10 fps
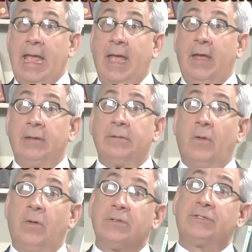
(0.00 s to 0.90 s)
And
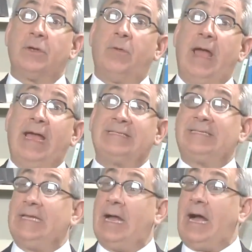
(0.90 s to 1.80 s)
also
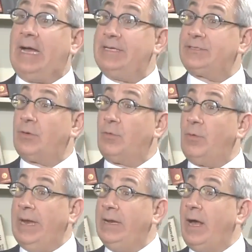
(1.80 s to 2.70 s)
SDI's
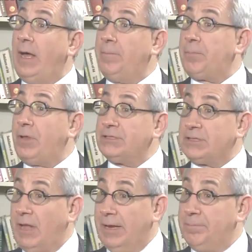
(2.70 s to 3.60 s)
Radii
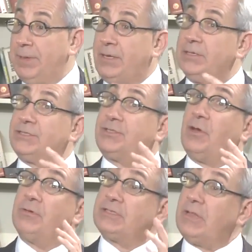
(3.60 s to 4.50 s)
Plus light, because
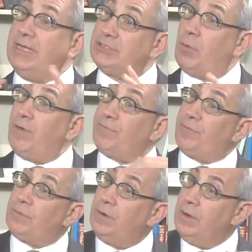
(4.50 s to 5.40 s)
those lights
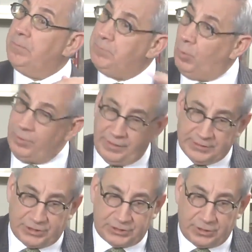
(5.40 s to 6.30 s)
offer more
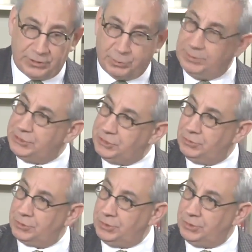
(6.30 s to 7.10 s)
than just a traditional